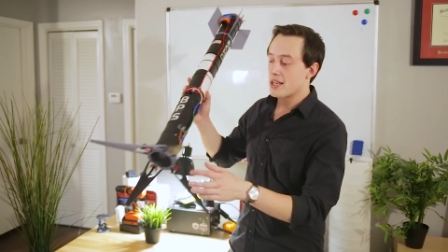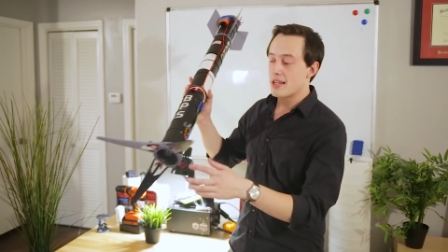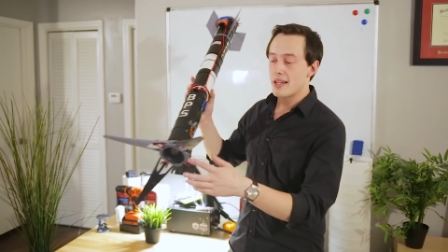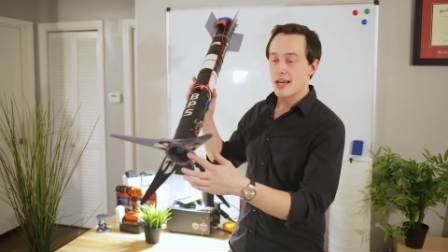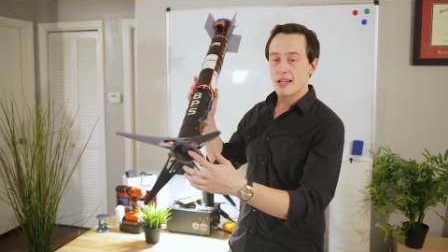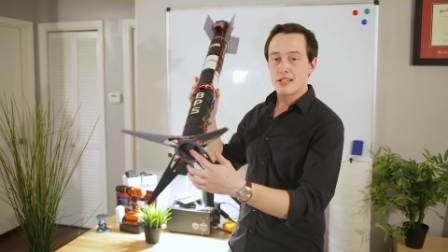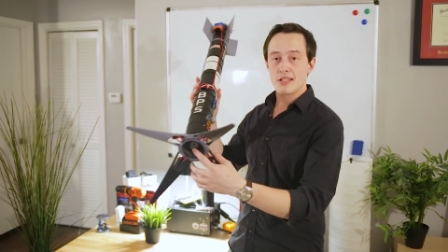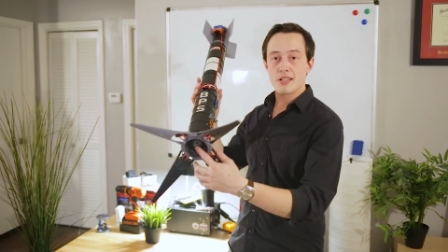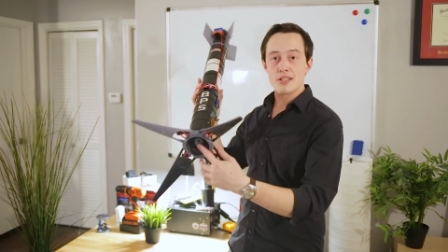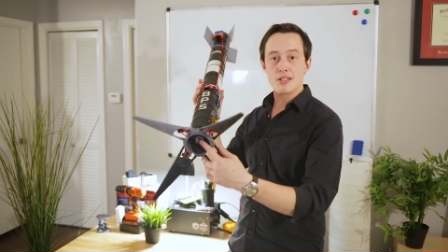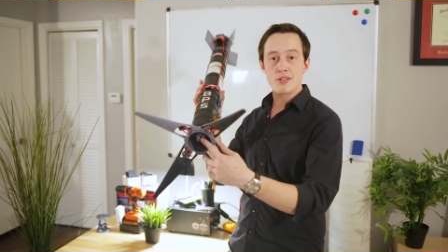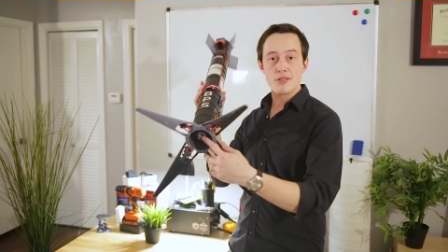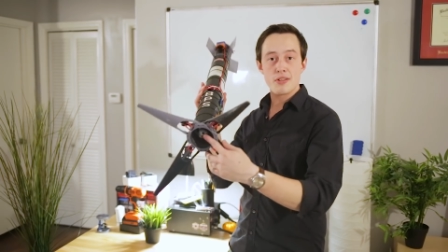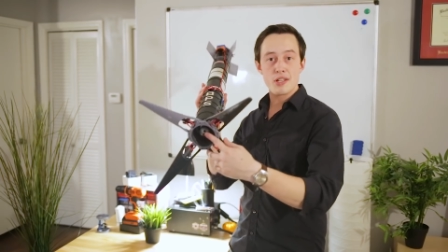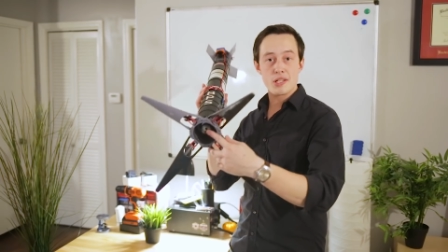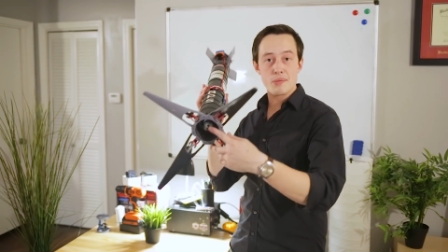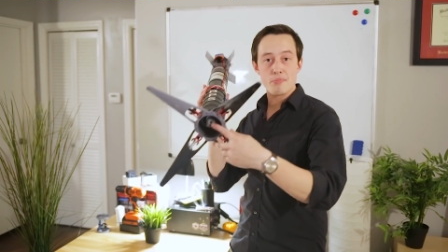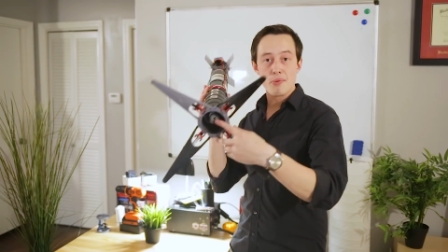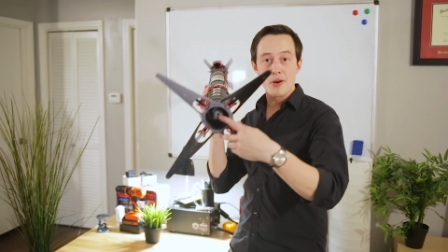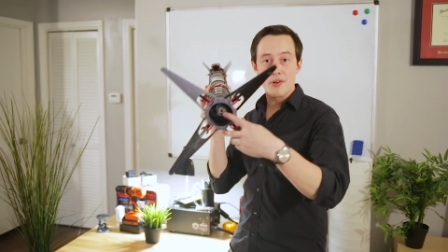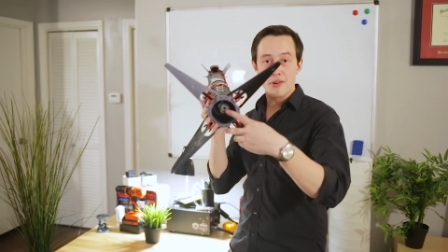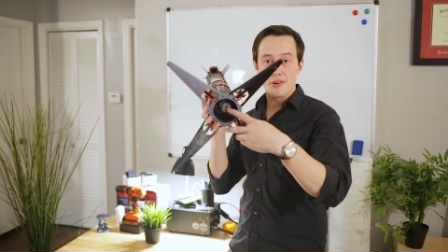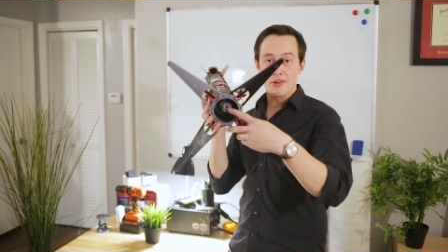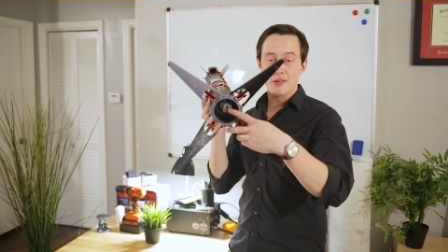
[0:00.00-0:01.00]
connected to this
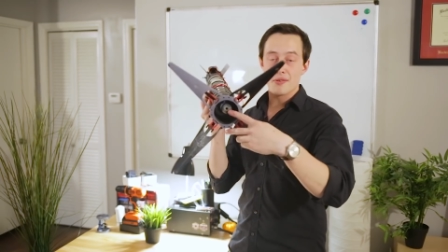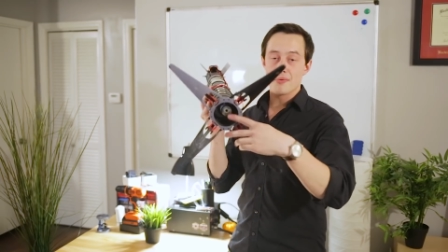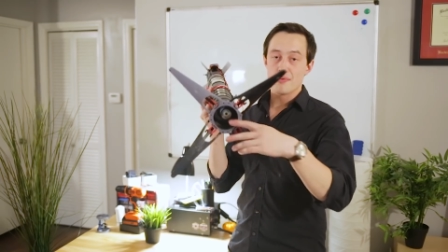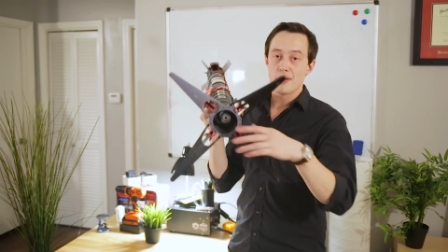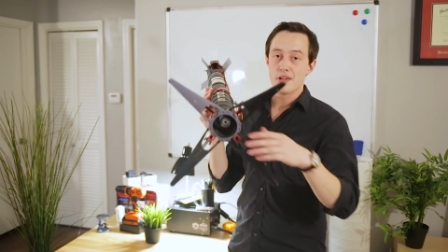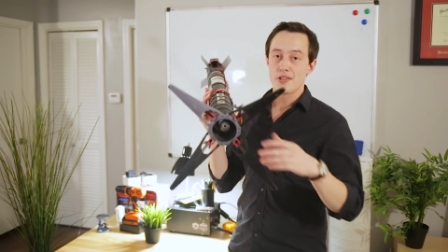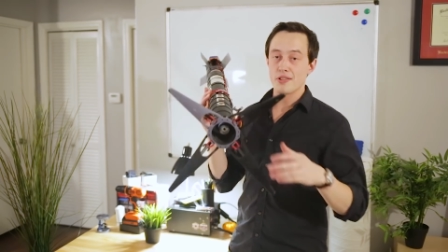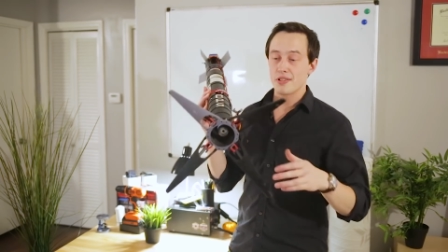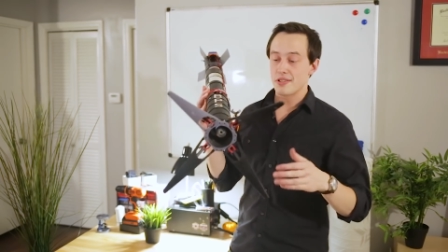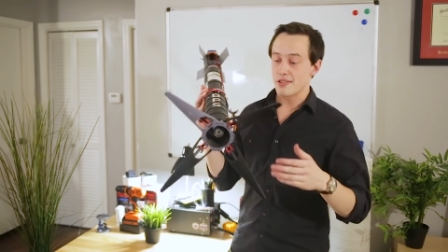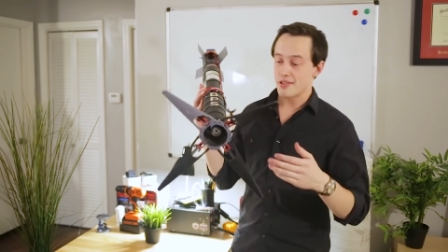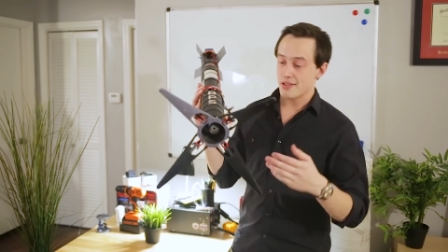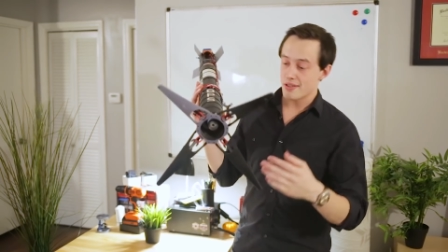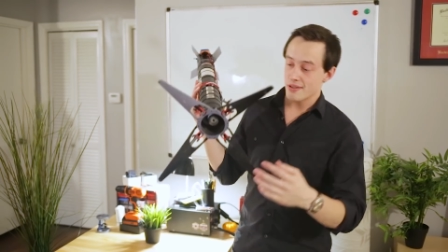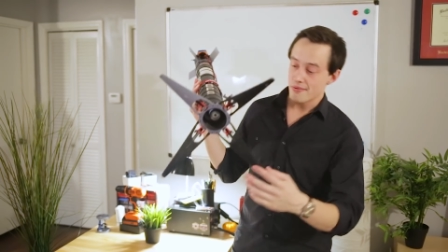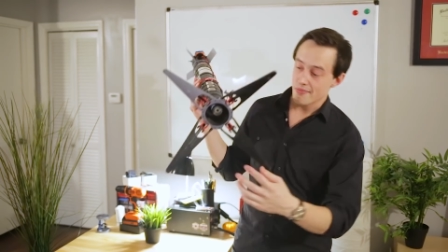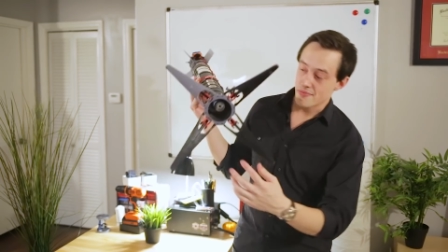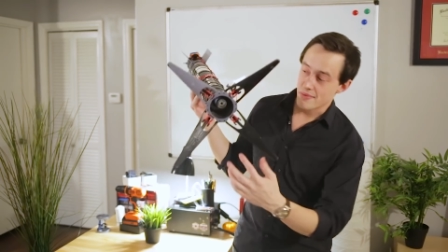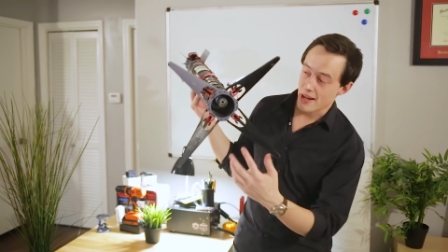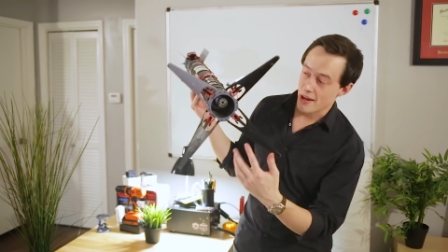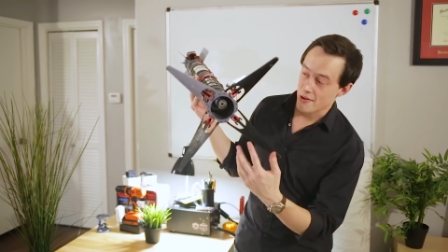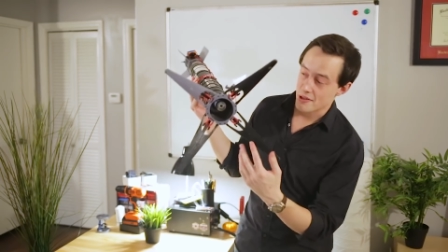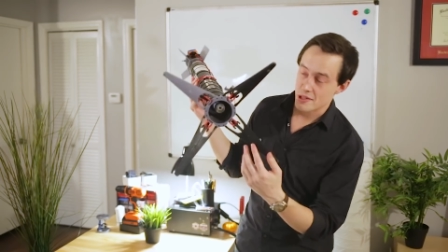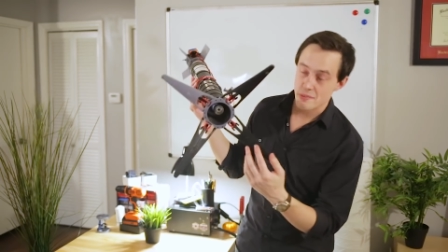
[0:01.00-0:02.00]
motor, which
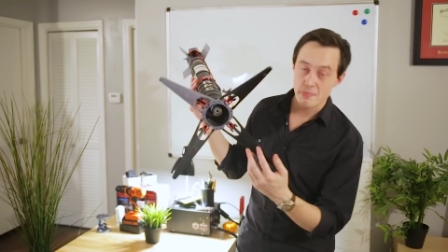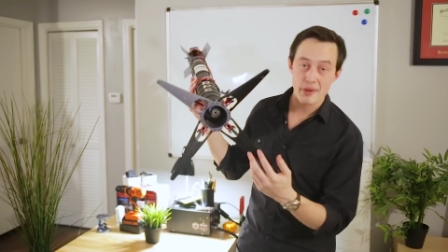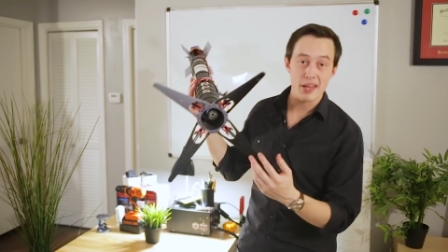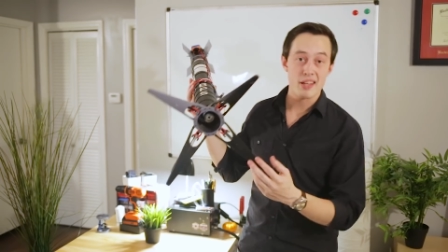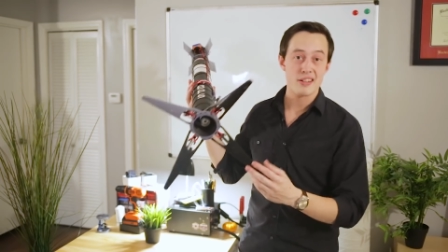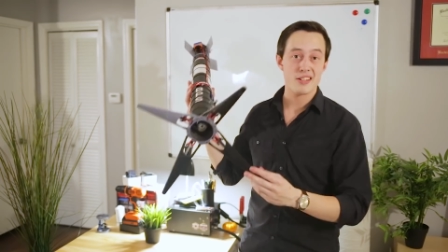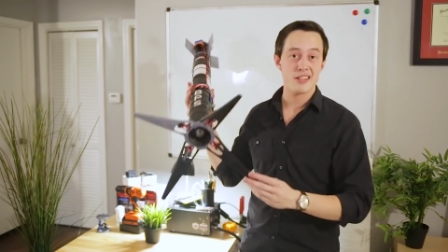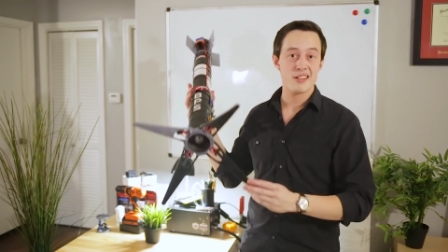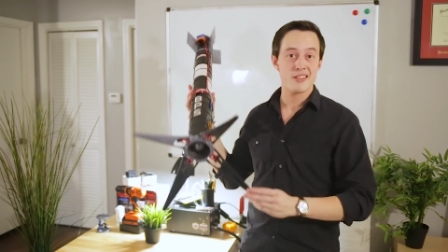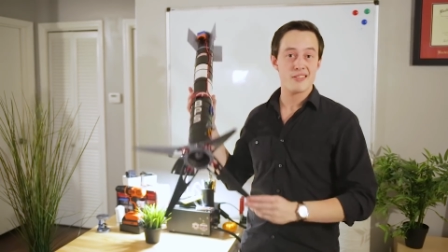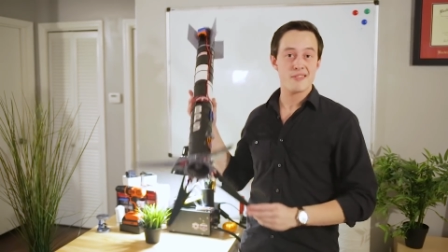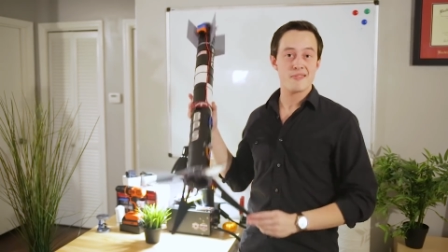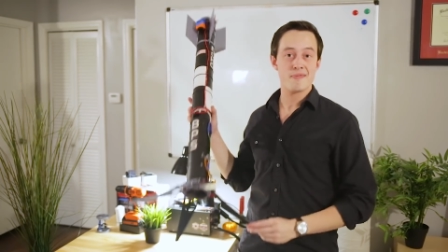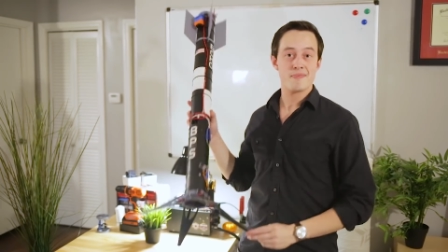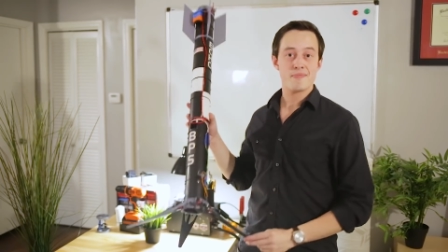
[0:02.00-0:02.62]
is now spent.